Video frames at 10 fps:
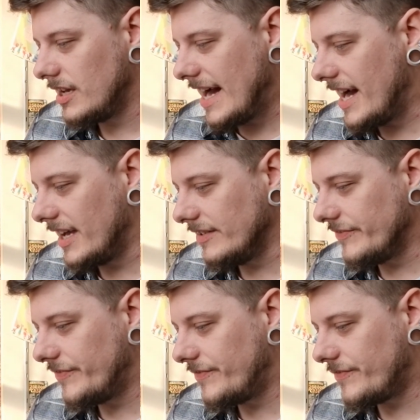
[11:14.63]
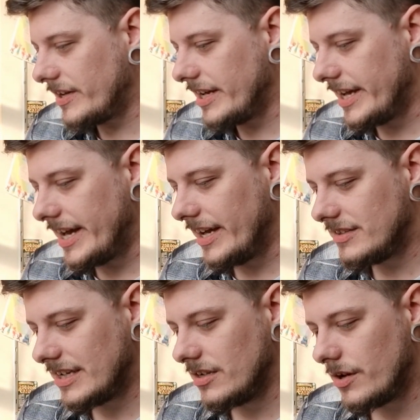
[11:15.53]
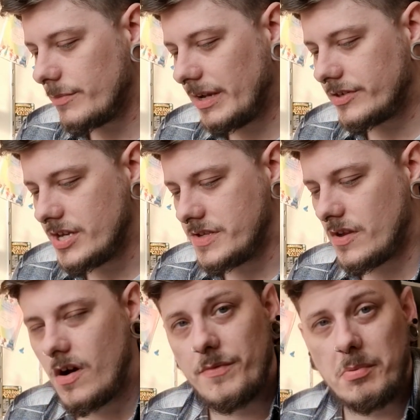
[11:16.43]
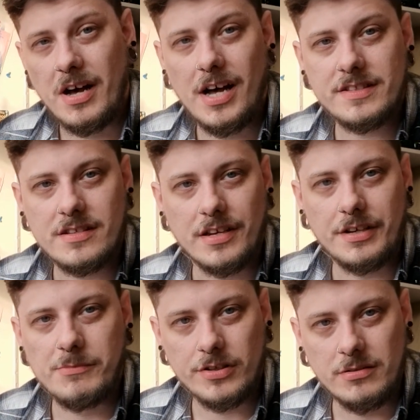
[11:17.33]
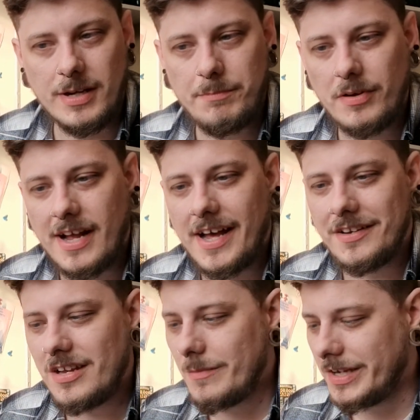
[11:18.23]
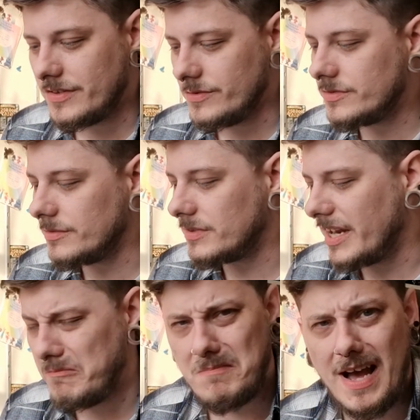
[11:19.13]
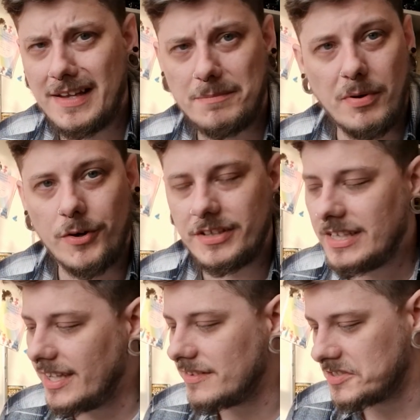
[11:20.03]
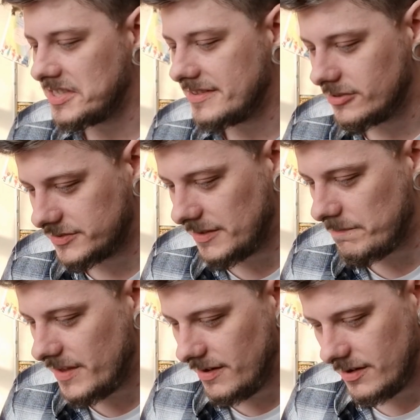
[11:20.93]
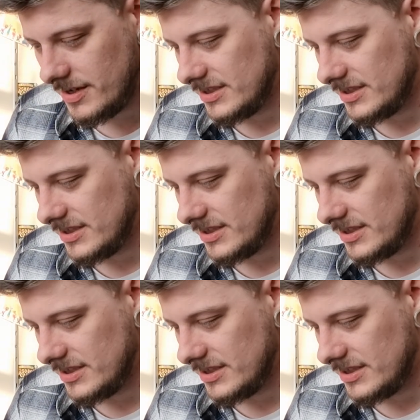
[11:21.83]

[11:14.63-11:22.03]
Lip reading: I've taken a lot of pictures of the parts, and I'm going to model them up, and I might do some kind of mad body kit on it or something.